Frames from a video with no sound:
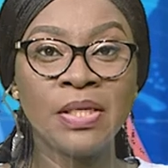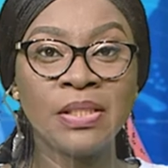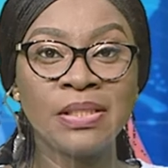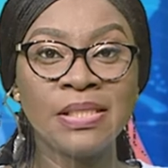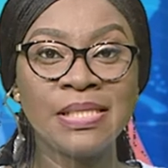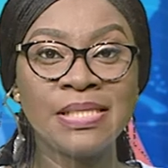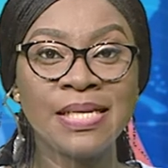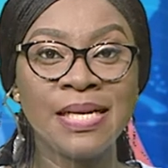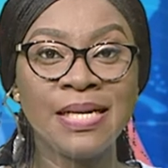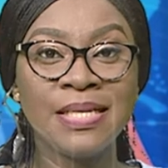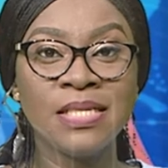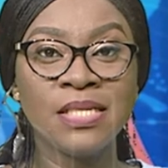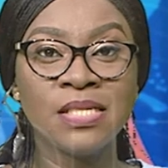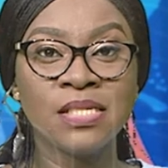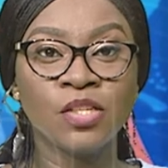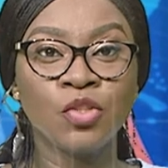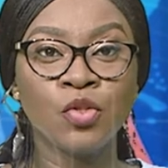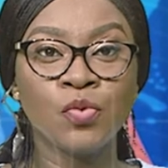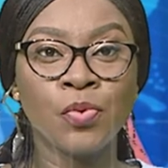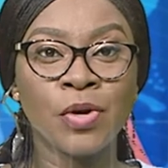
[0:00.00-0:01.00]
The Senate has
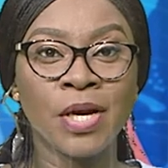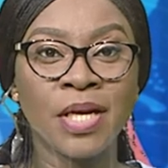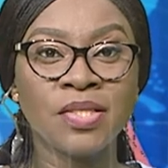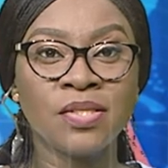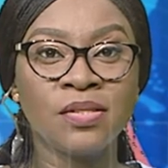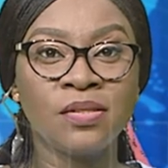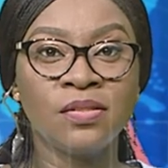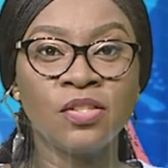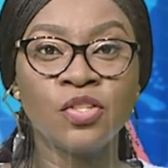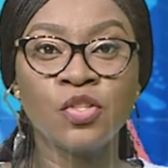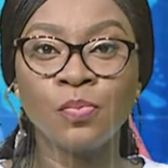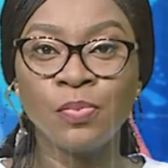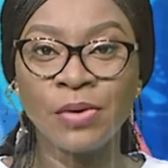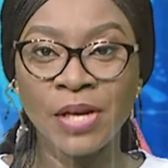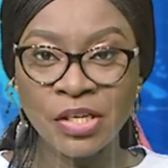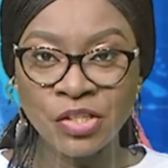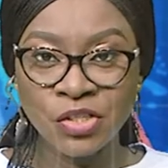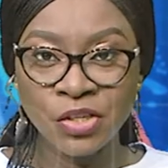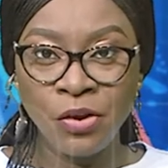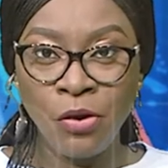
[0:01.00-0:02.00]
expressed
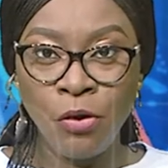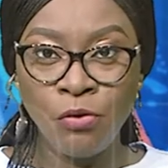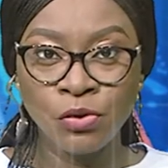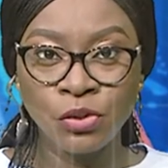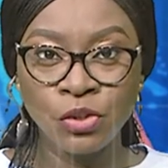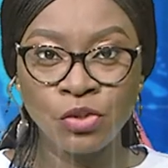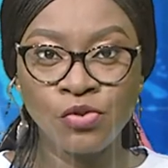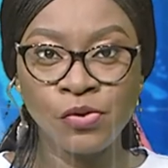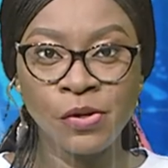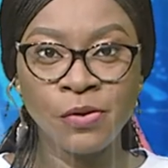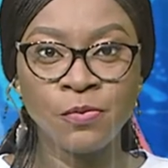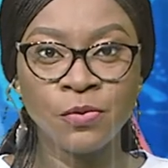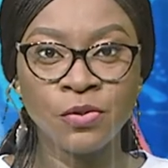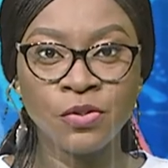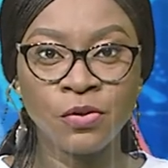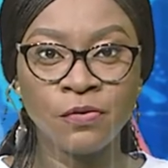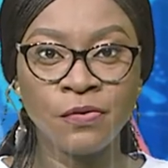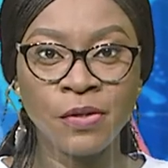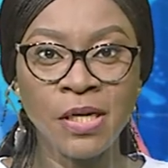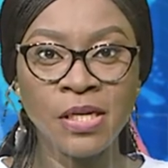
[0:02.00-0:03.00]
displeasure over the treatment
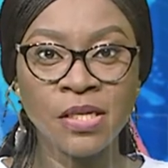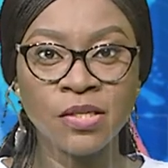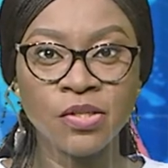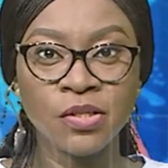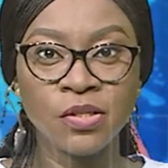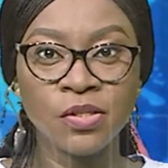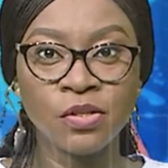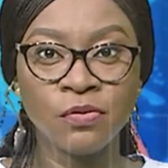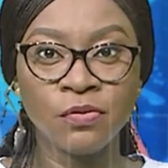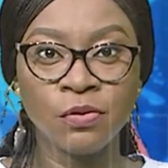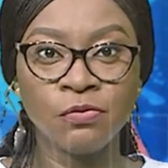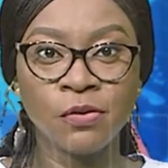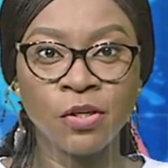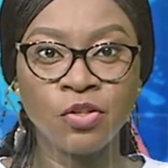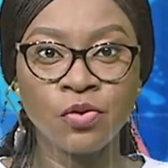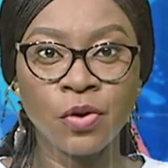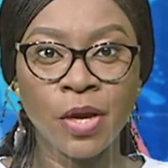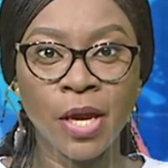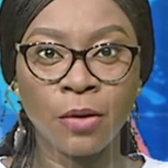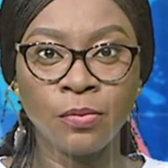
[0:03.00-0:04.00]
of indigents of the
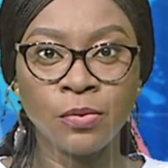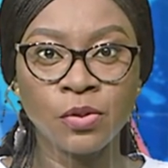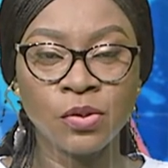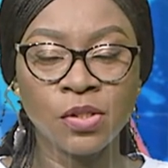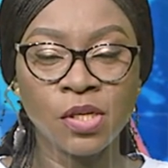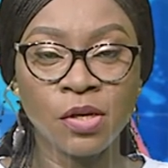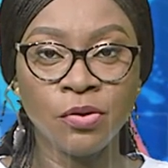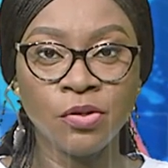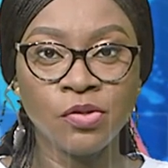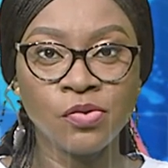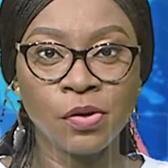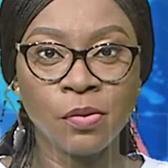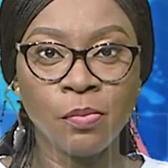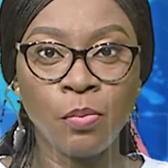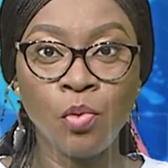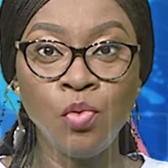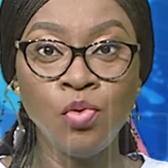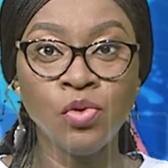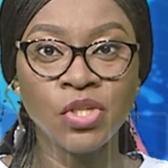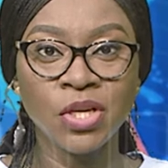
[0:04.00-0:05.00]
Federal Capital Territory
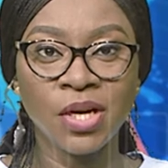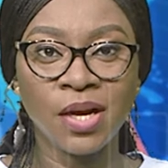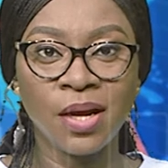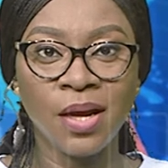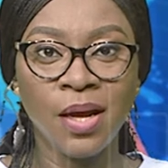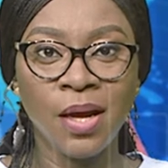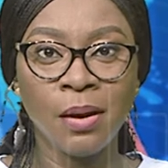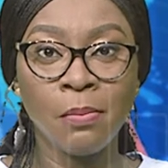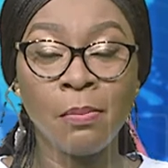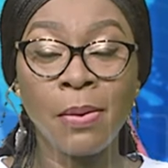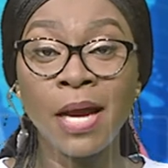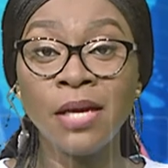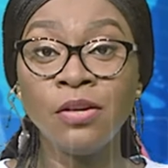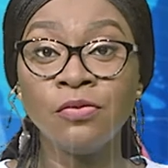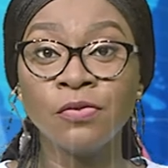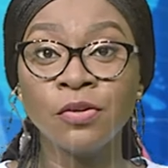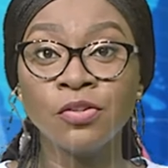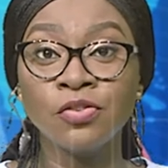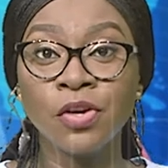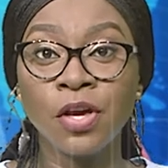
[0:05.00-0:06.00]
Abuja by the
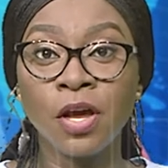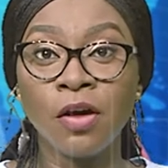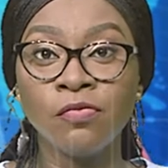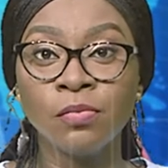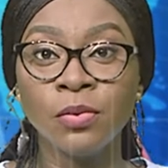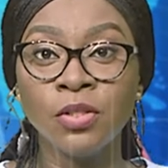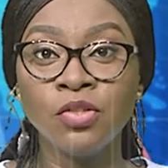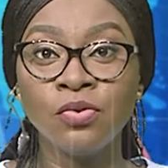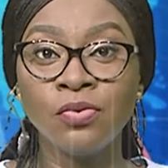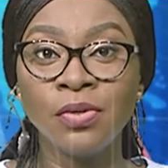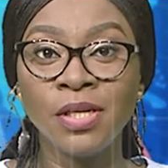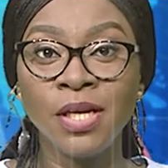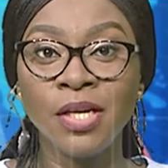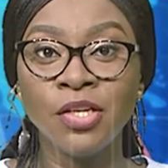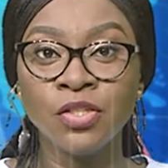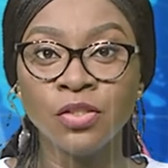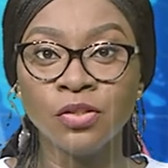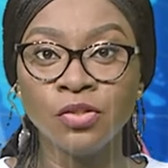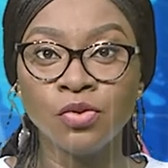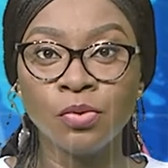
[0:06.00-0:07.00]
federal government in
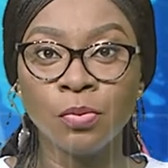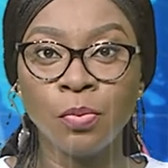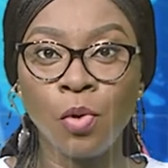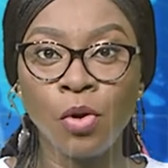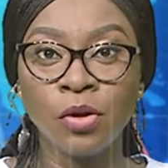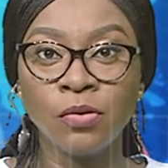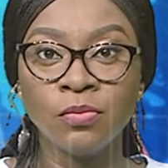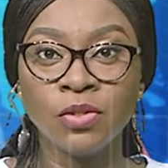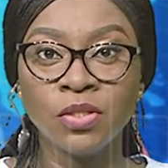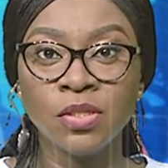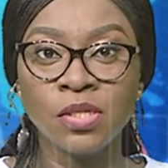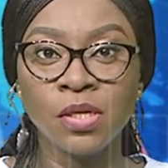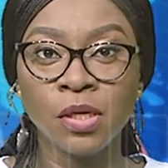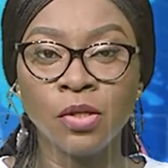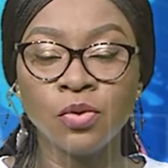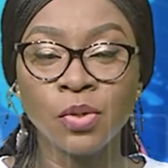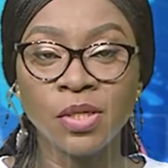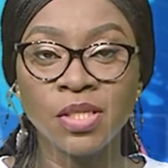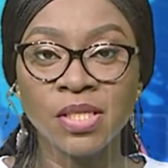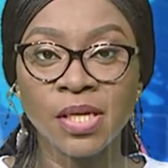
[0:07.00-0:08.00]
relation to appointments
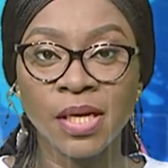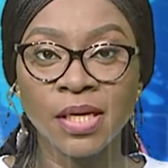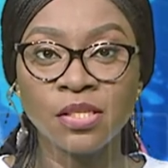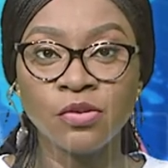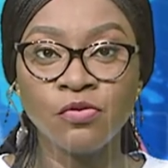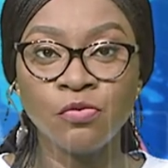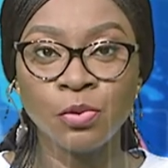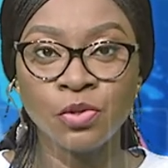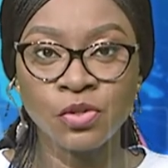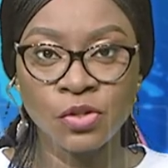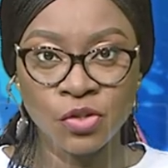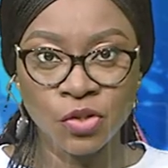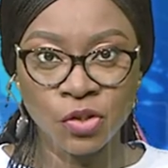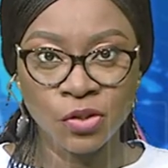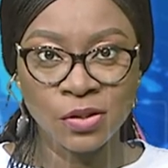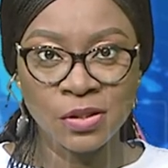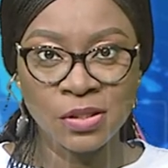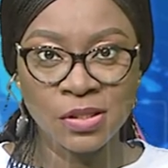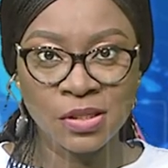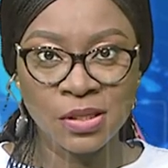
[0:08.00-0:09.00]
into executive
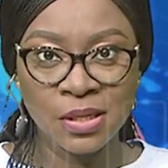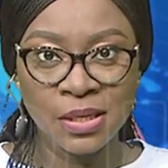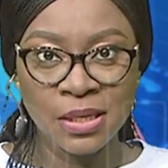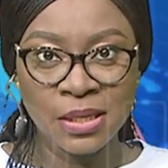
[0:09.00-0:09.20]
positions.